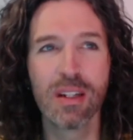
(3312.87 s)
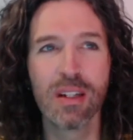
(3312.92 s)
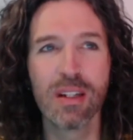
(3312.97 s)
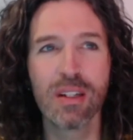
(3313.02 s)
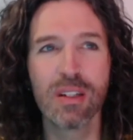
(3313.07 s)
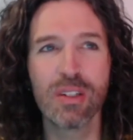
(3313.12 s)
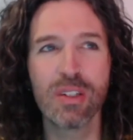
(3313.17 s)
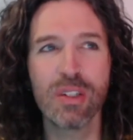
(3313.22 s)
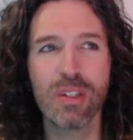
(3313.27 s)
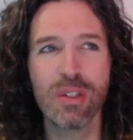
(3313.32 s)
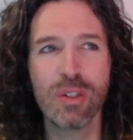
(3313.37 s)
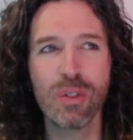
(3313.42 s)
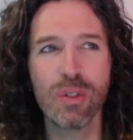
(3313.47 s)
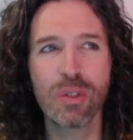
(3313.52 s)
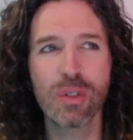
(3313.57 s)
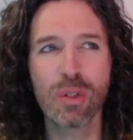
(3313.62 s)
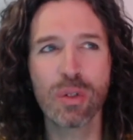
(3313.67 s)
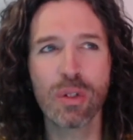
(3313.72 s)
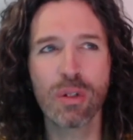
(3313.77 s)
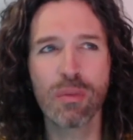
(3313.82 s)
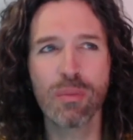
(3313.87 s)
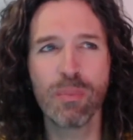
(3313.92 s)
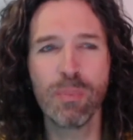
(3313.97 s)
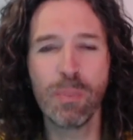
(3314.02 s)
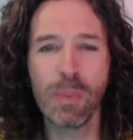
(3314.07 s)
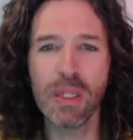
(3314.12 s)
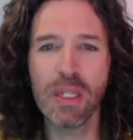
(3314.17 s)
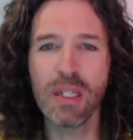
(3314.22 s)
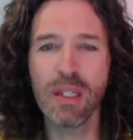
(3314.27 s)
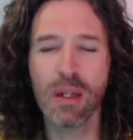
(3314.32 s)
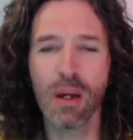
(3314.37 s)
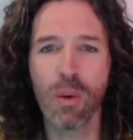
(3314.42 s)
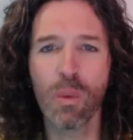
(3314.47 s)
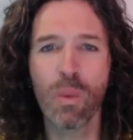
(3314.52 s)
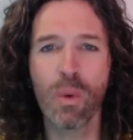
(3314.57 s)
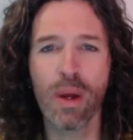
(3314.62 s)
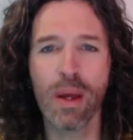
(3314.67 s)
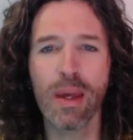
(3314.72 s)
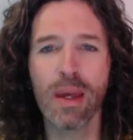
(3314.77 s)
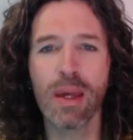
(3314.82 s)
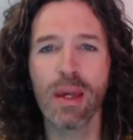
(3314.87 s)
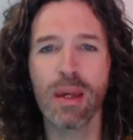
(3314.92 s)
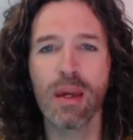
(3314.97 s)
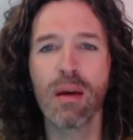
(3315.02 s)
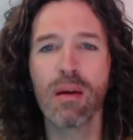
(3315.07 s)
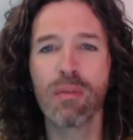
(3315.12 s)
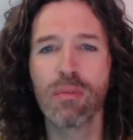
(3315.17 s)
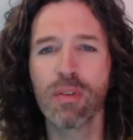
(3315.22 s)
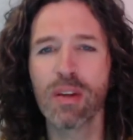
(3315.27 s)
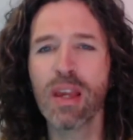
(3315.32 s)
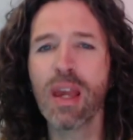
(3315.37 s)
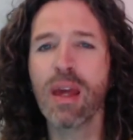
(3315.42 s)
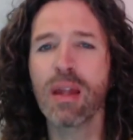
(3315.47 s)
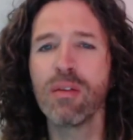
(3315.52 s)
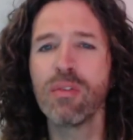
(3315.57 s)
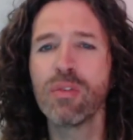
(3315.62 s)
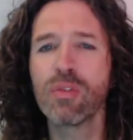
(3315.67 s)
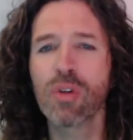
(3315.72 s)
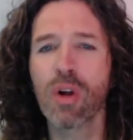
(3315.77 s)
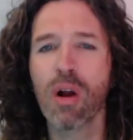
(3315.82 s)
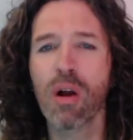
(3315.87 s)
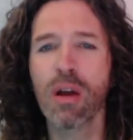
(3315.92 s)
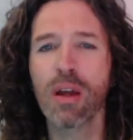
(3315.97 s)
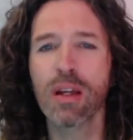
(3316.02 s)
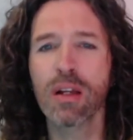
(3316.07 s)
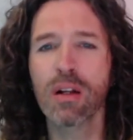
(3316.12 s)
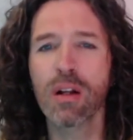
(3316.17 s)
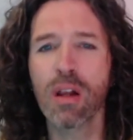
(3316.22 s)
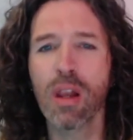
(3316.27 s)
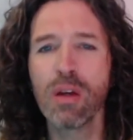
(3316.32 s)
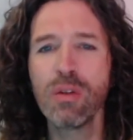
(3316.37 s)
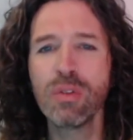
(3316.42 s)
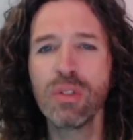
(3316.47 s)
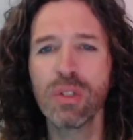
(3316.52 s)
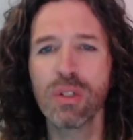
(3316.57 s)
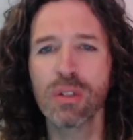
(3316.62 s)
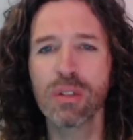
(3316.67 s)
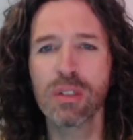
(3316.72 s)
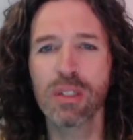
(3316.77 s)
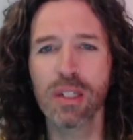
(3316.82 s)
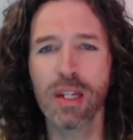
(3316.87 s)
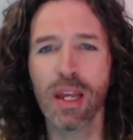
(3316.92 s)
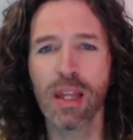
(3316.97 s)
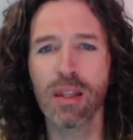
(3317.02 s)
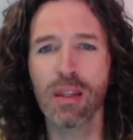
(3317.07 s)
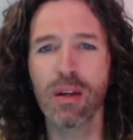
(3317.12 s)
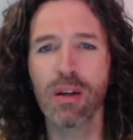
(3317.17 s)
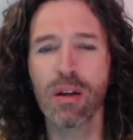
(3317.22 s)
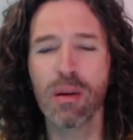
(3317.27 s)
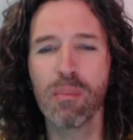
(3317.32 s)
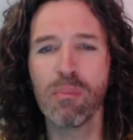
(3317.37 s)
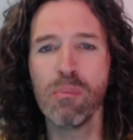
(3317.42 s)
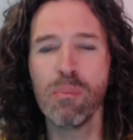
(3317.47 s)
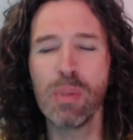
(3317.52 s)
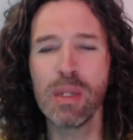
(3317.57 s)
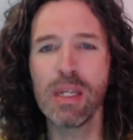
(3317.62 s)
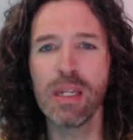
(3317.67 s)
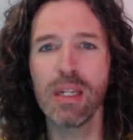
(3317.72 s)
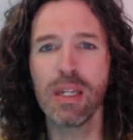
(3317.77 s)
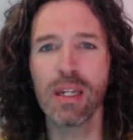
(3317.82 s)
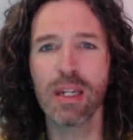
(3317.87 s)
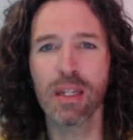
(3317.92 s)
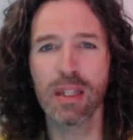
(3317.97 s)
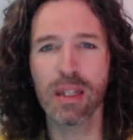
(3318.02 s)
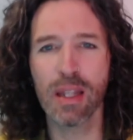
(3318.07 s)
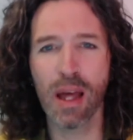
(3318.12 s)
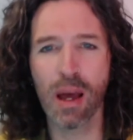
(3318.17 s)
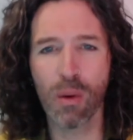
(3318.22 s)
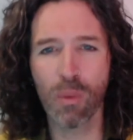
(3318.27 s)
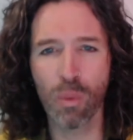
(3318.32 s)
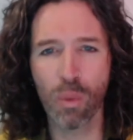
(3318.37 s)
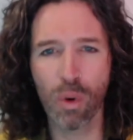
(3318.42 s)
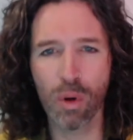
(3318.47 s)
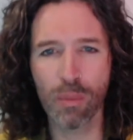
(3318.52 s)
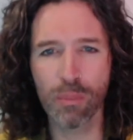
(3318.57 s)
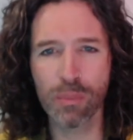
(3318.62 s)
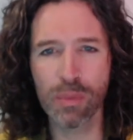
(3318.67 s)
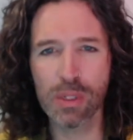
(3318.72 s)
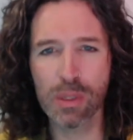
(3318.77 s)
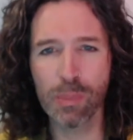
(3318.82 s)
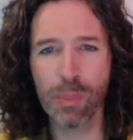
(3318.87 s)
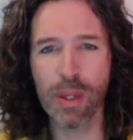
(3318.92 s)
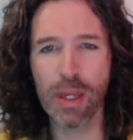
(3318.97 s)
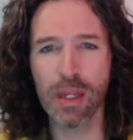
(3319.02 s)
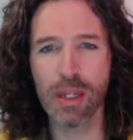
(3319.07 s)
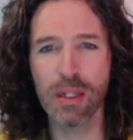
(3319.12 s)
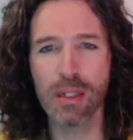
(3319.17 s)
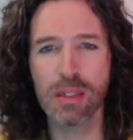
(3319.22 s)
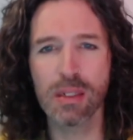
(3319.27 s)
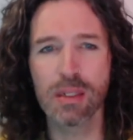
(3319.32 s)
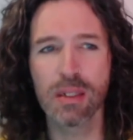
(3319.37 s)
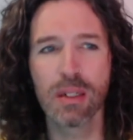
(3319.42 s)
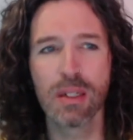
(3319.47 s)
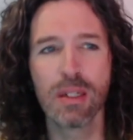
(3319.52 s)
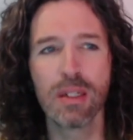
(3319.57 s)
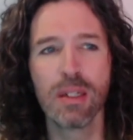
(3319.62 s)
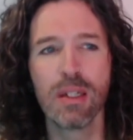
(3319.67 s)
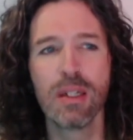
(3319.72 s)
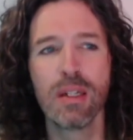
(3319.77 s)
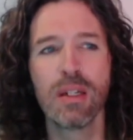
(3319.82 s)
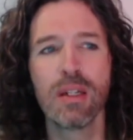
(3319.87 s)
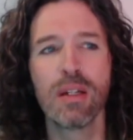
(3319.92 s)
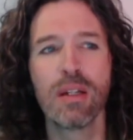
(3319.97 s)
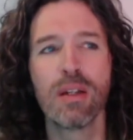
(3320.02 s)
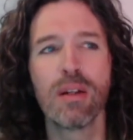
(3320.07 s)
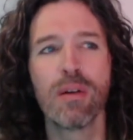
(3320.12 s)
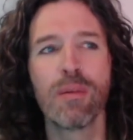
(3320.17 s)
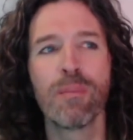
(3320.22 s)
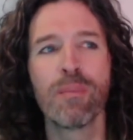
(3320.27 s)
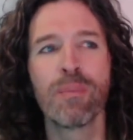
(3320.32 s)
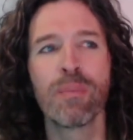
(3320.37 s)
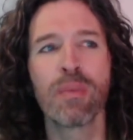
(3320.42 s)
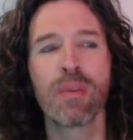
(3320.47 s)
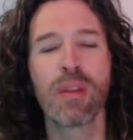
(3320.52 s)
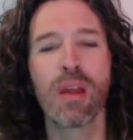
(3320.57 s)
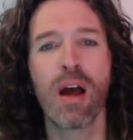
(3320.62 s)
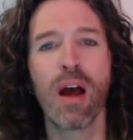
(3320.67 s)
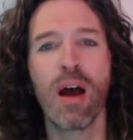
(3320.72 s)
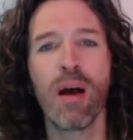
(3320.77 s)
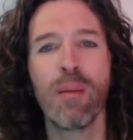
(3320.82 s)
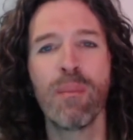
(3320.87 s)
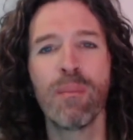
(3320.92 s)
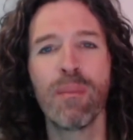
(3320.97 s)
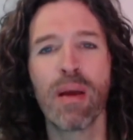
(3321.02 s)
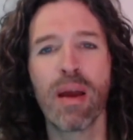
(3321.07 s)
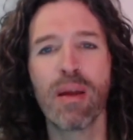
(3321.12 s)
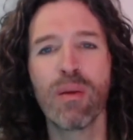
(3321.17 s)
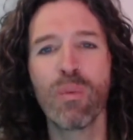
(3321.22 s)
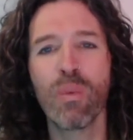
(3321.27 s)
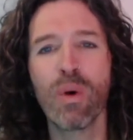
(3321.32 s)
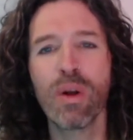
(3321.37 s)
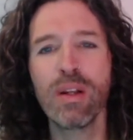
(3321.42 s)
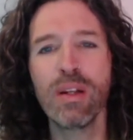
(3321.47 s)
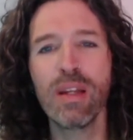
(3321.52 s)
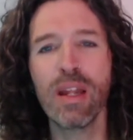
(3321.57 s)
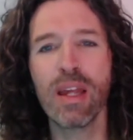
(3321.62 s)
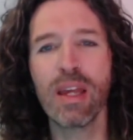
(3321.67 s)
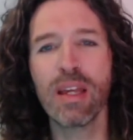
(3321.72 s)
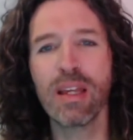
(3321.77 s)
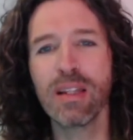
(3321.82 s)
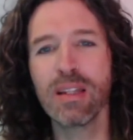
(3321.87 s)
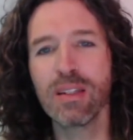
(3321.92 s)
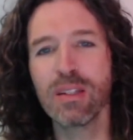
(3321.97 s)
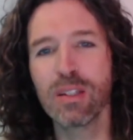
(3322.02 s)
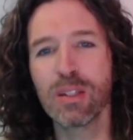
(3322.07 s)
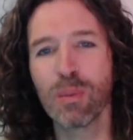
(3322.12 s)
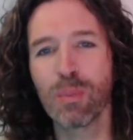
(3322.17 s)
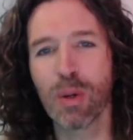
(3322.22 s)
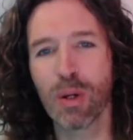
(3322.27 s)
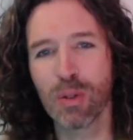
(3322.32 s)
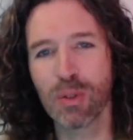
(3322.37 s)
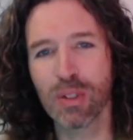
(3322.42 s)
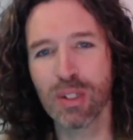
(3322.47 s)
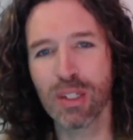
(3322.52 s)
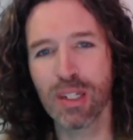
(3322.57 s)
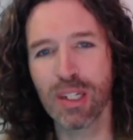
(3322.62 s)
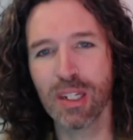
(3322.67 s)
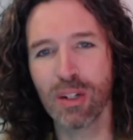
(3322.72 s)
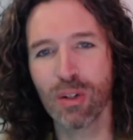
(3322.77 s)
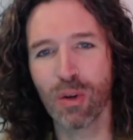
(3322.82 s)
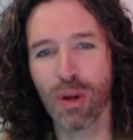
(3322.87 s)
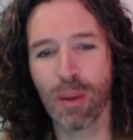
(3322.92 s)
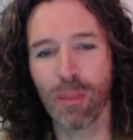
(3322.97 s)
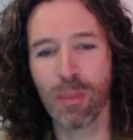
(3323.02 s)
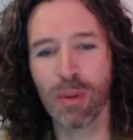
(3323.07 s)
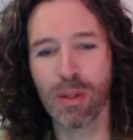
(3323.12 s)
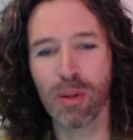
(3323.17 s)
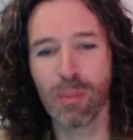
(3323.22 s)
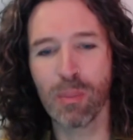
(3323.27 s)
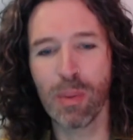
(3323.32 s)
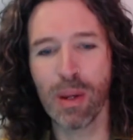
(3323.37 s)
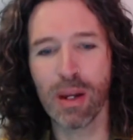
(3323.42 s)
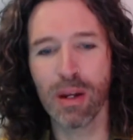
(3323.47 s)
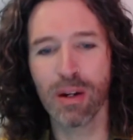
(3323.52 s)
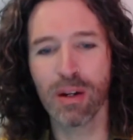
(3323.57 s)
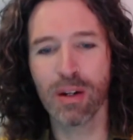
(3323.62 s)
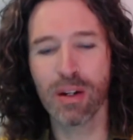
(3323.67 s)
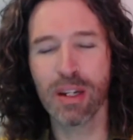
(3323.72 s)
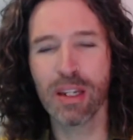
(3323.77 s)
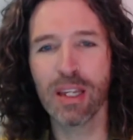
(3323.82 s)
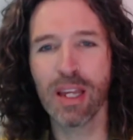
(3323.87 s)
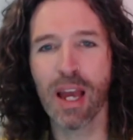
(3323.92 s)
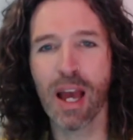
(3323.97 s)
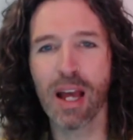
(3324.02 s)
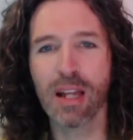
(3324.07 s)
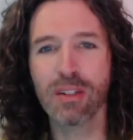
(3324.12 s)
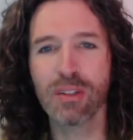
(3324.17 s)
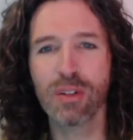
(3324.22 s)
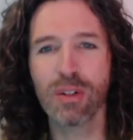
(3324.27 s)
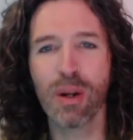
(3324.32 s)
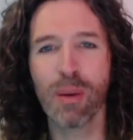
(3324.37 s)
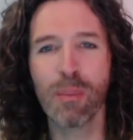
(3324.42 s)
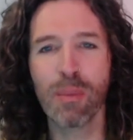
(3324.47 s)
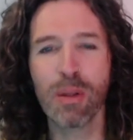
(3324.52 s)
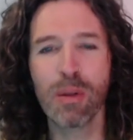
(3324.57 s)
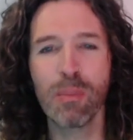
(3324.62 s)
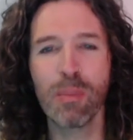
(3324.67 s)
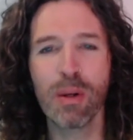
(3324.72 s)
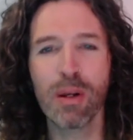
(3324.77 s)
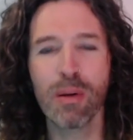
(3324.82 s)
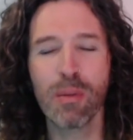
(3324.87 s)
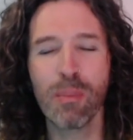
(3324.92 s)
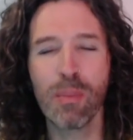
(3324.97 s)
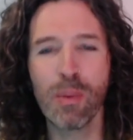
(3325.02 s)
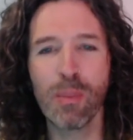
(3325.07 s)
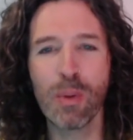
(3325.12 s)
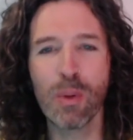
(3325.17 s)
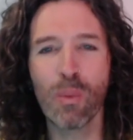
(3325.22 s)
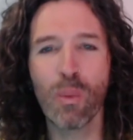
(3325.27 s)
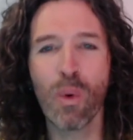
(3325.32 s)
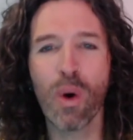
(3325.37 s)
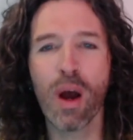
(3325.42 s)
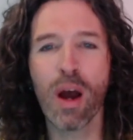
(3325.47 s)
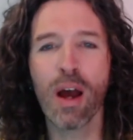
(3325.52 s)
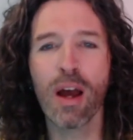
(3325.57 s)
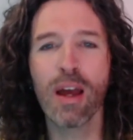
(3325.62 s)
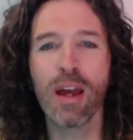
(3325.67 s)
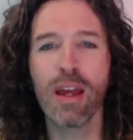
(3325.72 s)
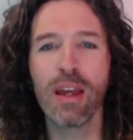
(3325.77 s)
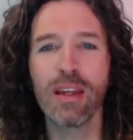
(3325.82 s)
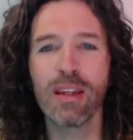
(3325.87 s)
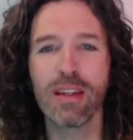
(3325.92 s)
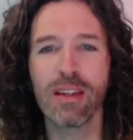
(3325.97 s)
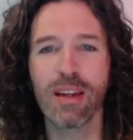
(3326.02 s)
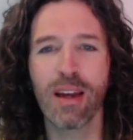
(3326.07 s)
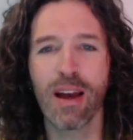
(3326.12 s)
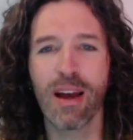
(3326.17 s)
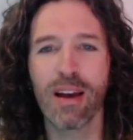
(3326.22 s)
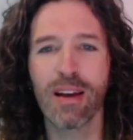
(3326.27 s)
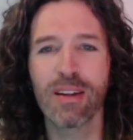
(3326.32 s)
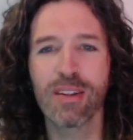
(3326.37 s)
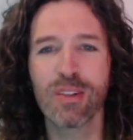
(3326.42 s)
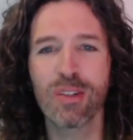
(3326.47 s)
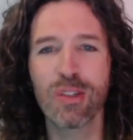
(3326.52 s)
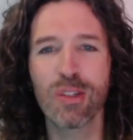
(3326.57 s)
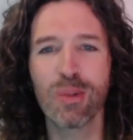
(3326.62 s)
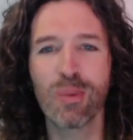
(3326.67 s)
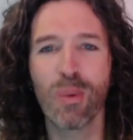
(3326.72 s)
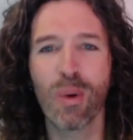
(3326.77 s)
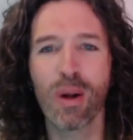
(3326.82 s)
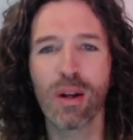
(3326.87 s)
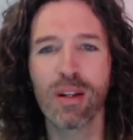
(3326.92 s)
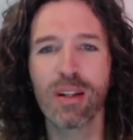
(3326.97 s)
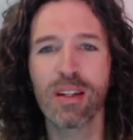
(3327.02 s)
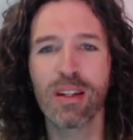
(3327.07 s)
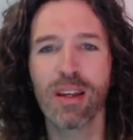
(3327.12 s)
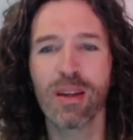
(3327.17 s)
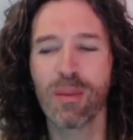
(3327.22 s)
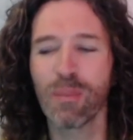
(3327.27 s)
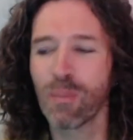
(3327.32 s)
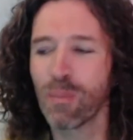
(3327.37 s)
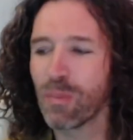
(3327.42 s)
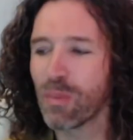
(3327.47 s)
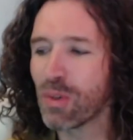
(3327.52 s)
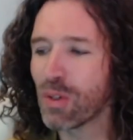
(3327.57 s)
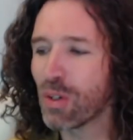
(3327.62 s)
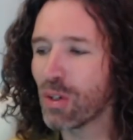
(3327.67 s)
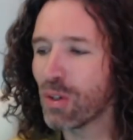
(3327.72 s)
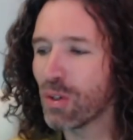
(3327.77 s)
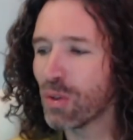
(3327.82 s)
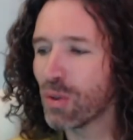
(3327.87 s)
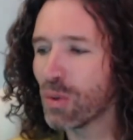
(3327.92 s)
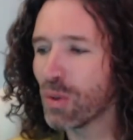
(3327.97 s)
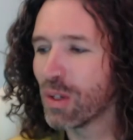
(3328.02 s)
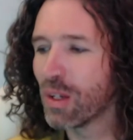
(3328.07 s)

to sort of be a way of again drawing closer together and being in that warm space. Um, and one day, supposedly, Grandmother Bear, he asked Grandmother Bear maybe why uh, she wanted him to